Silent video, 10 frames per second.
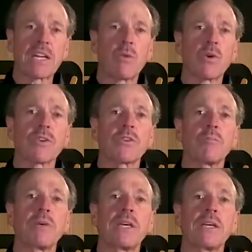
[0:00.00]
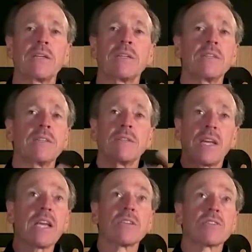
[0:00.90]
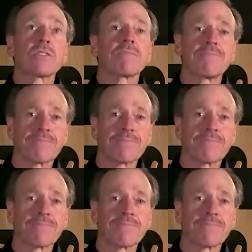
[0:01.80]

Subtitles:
I want it to be His.